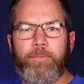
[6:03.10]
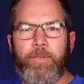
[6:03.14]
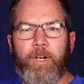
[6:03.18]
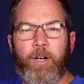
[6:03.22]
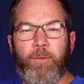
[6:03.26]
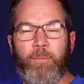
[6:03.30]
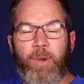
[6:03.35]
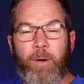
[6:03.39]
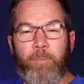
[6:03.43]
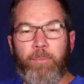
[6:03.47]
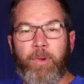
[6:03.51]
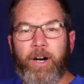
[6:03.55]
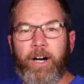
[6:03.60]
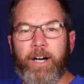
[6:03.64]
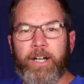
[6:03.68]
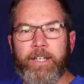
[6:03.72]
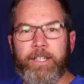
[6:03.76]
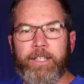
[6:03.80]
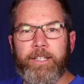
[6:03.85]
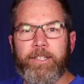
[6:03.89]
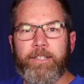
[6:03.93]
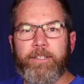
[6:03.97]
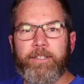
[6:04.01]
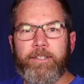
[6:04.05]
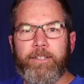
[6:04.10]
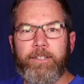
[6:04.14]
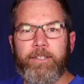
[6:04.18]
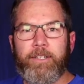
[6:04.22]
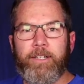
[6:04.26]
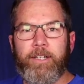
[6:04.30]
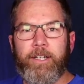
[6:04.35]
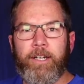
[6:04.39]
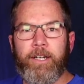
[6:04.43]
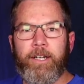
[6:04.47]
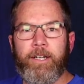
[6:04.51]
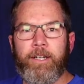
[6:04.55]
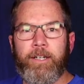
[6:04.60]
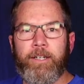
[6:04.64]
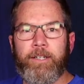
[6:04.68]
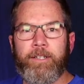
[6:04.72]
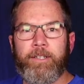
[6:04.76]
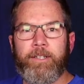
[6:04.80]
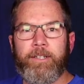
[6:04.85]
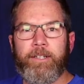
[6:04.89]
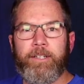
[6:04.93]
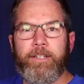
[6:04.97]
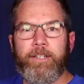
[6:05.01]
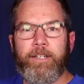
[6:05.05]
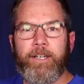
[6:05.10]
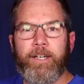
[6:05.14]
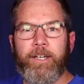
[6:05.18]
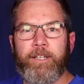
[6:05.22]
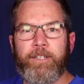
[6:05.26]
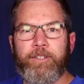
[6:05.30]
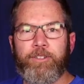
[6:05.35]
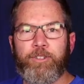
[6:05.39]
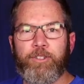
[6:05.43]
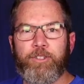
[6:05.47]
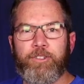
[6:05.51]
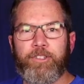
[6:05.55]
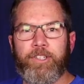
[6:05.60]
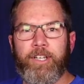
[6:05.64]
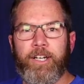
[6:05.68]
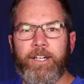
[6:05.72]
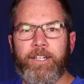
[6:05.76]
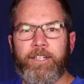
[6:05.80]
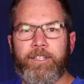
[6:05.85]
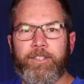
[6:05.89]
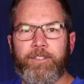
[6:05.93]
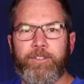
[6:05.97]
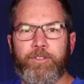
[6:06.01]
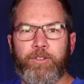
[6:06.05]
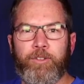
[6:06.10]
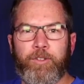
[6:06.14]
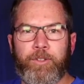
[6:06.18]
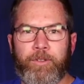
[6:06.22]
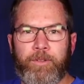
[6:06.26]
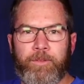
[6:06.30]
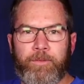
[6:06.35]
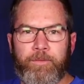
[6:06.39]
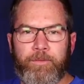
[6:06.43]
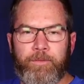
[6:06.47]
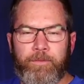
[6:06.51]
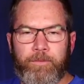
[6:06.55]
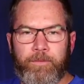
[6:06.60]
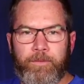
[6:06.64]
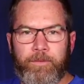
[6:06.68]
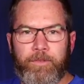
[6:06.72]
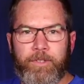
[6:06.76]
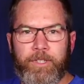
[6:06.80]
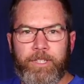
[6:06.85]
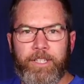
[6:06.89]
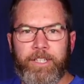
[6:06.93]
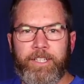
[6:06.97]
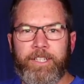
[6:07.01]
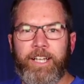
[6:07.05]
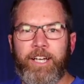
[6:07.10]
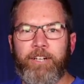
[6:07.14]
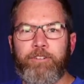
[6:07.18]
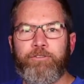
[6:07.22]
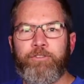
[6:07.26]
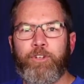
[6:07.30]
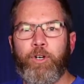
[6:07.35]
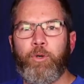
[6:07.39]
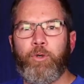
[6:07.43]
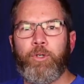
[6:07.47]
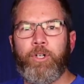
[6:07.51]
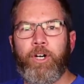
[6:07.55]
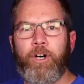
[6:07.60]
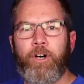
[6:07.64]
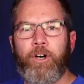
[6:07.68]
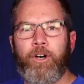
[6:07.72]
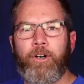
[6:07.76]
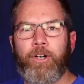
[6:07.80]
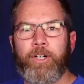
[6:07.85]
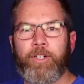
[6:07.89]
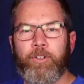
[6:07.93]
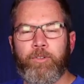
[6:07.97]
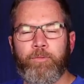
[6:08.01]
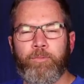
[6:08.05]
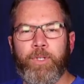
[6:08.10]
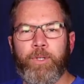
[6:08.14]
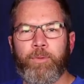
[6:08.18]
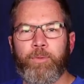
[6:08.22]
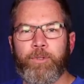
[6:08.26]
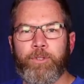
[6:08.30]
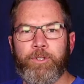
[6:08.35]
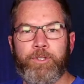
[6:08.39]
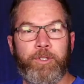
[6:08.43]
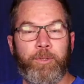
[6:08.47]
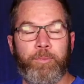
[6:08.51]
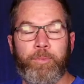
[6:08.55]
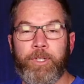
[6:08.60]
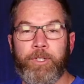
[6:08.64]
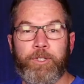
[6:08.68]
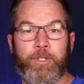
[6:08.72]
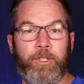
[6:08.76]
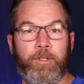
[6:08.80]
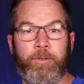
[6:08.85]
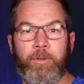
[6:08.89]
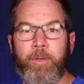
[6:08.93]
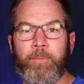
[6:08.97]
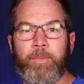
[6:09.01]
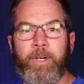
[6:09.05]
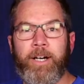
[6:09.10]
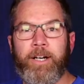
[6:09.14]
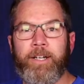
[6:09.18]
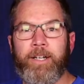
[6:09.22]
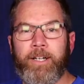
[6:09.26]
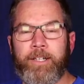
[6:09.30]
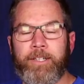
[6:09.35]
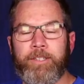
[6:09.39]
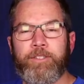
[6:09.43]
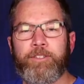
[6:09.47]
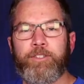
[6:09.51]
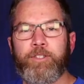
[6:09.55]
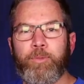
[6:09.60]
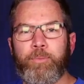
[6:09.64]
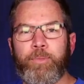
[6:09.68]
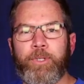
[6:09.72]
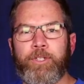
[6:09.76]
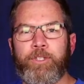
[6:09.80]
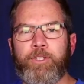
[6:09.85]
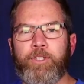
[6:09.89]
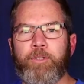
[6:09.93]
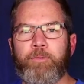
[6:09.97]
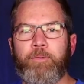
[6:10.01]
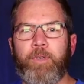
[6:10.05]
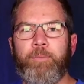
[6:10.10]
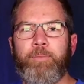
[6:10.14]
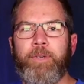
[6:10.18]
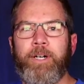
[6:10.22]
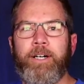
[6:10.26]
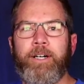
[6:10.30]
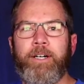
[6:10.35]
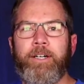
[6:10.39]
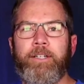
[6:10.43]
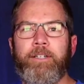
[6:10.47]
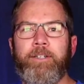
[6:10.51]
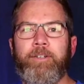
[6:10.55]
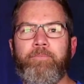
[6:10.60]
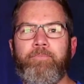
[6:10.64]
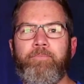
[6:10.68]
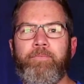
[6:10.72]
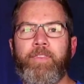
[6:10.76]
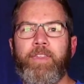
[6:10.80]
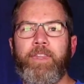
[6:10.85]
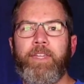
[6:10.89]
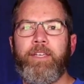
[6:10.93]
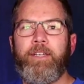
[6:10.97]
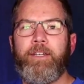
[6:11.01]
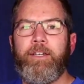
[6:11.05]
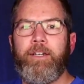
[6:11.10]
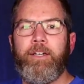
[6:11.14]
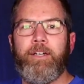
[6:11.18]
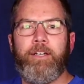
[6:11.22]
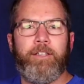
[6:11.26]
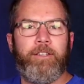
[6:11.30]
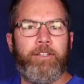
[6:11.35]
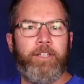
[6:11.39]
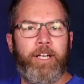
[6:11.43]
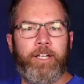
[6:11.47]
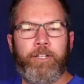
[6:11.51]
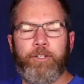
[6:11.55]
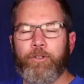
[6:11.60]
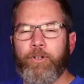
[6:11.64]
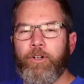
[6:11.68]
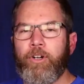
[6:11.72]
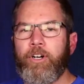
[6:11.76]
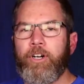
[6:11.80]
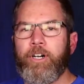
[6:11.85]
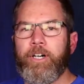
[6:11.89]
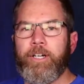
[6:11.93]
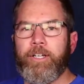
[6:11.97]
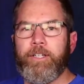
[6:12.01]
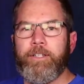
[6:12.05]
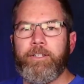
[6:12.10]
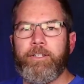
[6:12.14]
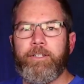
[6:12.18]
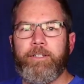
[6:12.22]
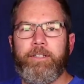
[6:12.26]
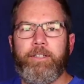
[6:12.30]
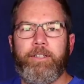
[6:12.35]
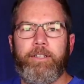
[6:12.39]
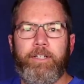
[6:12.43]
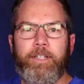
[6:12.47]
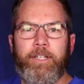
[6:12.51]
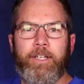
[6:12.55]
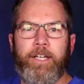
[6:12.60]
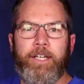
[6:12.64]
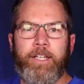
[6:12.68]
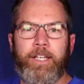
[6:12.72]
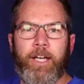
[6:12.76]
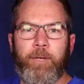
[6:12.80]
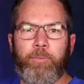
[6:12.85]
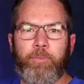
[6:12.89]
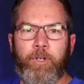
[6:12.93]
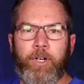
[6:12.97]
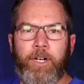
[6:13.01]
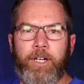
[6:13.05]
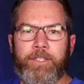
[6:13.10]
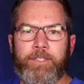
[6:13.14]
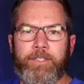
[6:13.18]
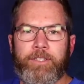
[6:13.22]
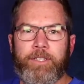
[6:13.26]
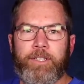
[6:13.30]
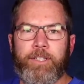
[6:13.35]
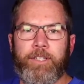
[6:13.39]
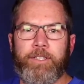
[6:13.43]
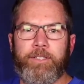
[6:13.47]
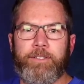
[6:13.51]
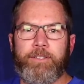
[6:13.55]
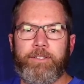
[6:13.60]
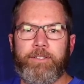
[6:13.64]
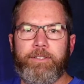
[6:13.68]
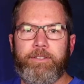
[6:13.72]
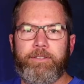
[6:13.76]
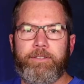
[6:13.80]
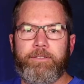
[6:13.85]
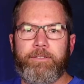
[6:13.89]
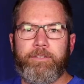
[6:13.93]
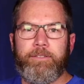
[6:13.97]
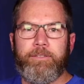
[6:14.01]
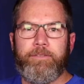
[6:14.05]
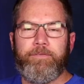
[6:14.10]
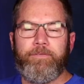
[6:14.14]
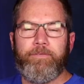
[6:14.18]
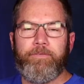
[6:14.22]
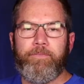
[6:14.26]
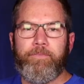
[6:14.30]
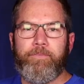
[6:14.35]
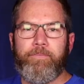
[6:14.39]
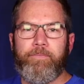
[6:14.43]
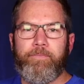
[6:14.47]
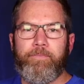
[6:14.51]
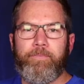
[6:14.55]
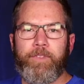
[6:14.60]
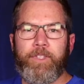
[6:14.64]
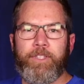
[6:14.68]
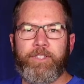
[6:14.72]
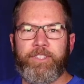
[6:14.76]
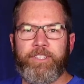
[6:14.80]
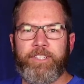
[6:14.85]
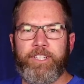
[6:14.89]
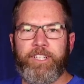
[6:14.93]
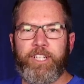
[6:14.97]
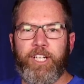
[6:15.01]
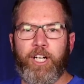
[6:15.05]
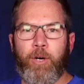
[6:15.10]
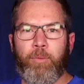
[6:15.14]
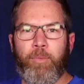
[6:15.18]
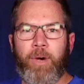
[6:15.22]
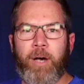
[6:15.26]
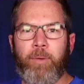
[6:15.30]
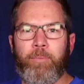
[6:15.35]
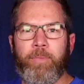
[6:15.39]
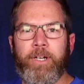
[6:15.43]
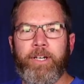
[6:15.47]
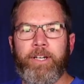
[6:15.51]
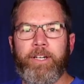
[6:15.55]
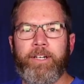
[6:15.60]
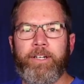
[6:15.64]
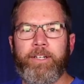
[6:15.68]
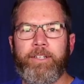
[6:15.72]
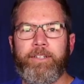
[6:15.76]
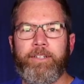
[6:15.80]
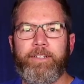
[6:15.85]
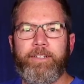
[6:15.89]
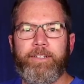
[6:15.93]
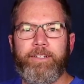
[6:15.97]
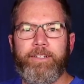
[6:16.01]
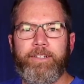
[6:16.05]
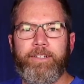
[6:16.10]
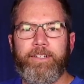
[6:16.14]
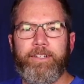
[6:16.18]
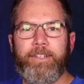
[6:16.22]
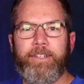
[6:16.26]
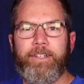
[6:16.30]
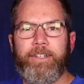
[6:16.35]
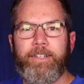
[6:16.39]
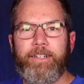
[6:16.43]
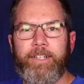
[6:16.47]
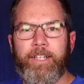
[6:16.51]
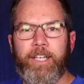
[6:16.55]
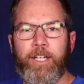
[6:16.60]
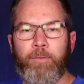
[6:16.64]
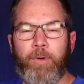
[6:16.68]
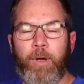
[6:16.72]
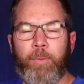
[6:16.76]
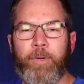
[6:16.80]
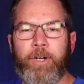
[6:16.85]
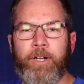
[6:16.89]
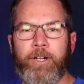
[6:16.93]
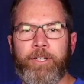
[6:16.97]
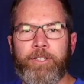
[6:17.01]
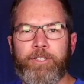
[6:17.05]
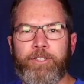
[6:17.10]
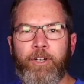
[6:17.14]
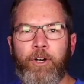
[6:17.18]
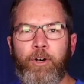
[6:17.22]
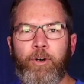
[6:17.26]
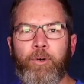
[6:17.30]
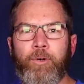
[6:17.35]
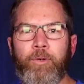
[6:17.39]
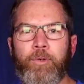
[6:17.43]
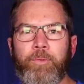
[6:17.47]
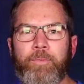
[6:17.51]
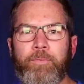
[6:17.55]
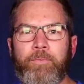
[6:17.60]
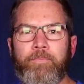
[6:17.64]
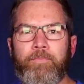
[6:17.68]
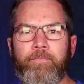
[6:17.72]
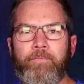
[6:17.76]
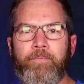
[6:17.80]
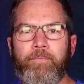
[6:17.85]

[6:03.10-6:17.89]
on my body. And just like getting that phone call, I can remember still picture it in my mind. I can still picture in my mind later on in that process, sitting on my bed in my parents' home